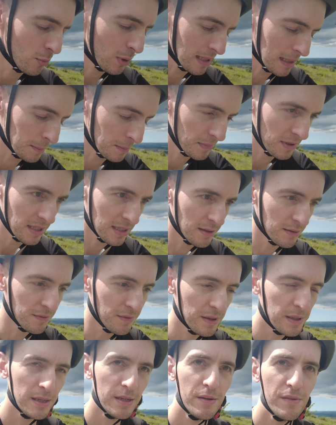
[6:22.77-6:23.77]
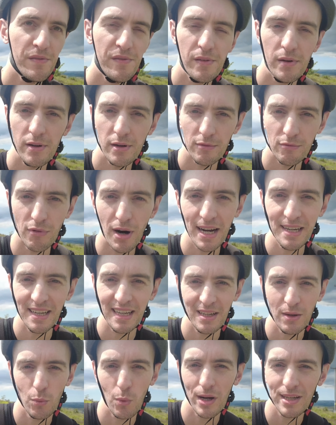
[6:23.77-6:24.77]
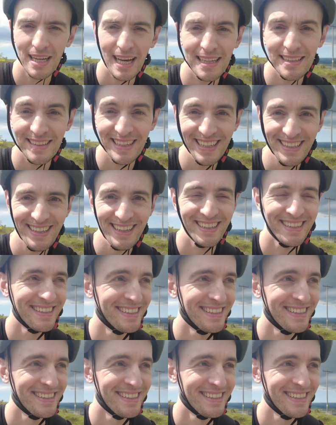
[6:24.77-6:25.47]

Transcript: while I'm kind of riding one-handed.